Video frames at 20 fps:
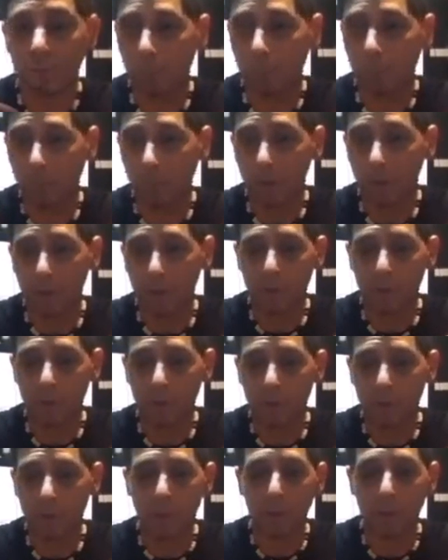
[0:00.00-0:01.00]
That's what our
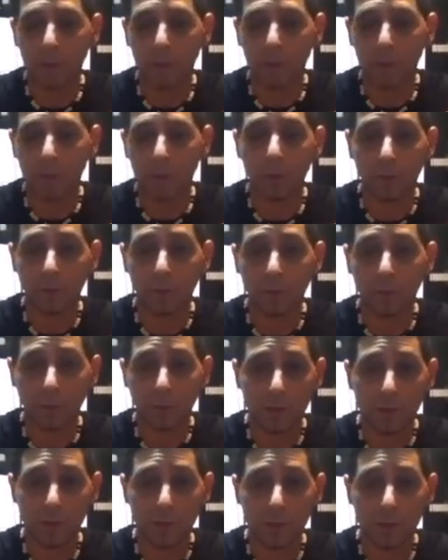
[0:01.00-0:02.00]
universe
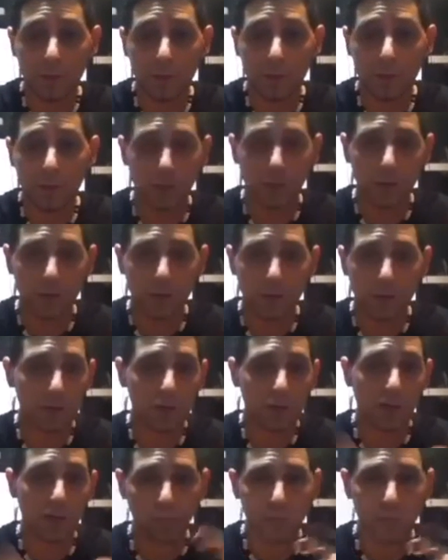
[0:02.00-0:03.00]
is a
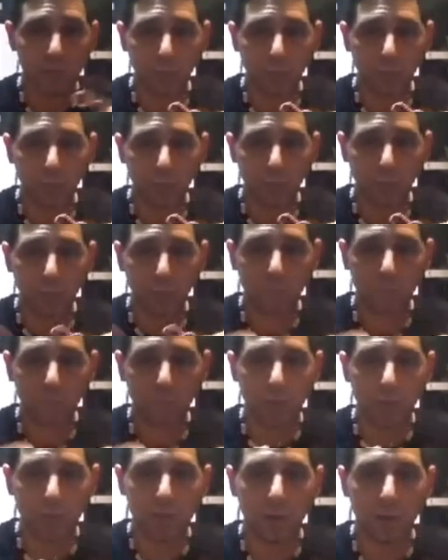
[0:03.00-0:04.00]
giant neutrino
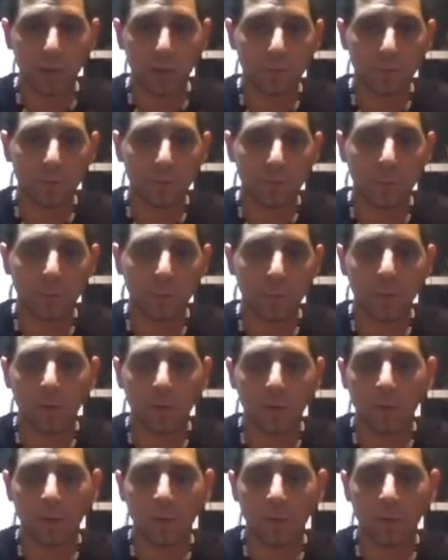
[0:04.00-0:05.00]
in the center.
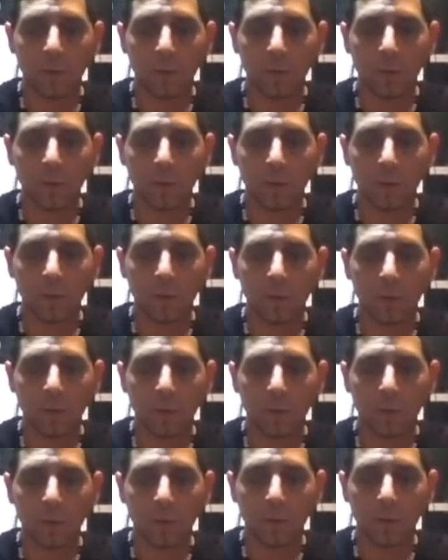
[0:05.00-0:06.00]
That's what the
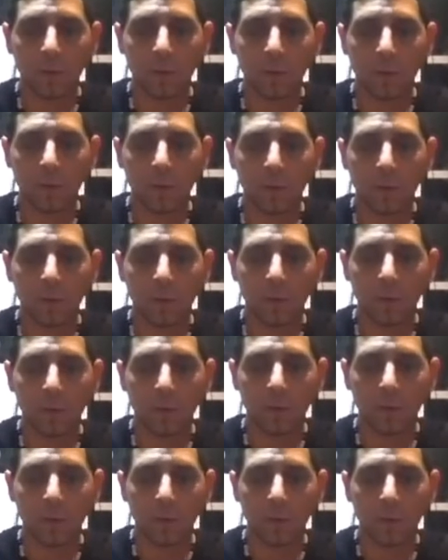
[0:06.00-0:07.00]
central sun is
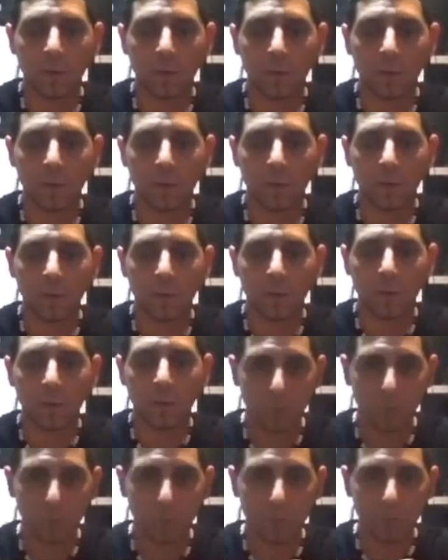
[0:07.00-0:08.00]
a neutrino.
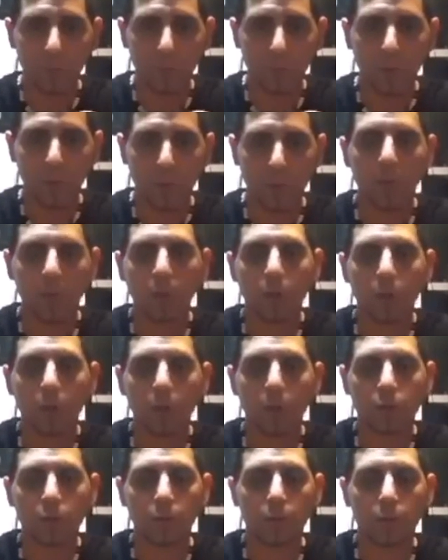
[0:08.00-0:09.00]

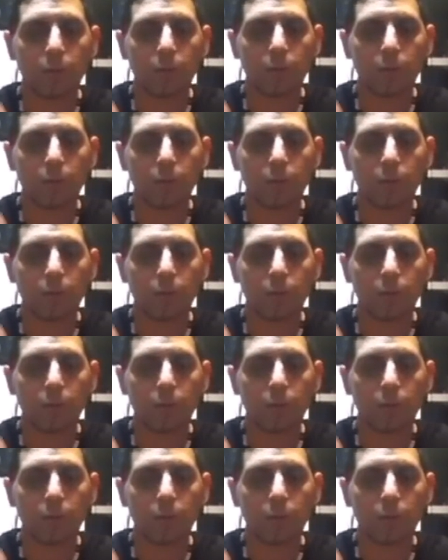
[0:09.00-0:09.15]
So,